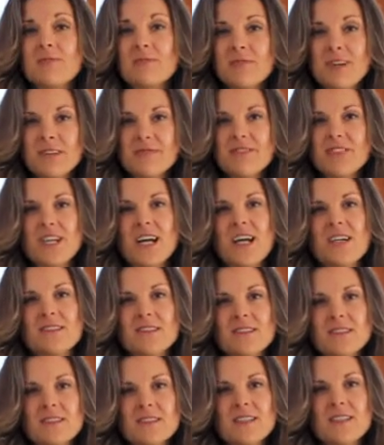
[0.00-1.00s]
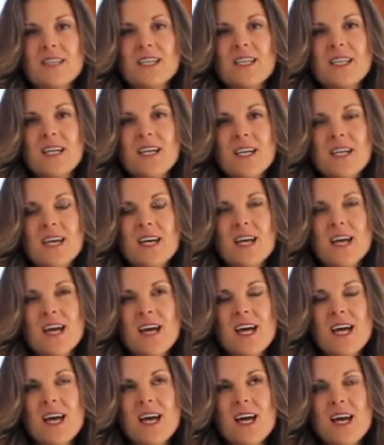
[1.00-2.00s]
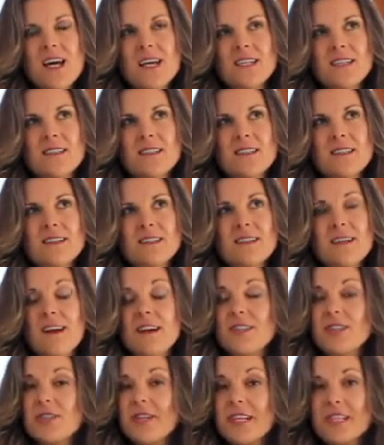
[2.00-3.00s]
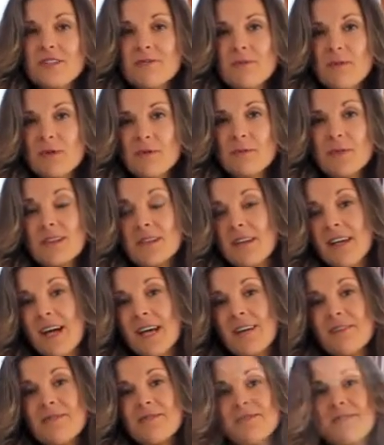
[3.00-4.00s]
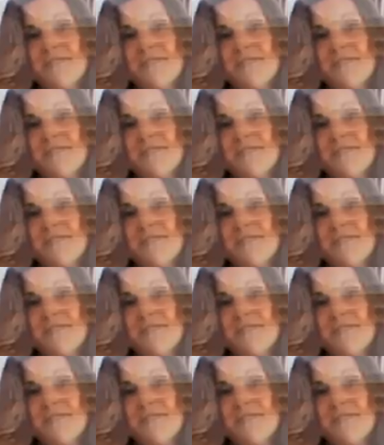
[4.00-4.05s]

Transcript: rough childhood and God transformed her life.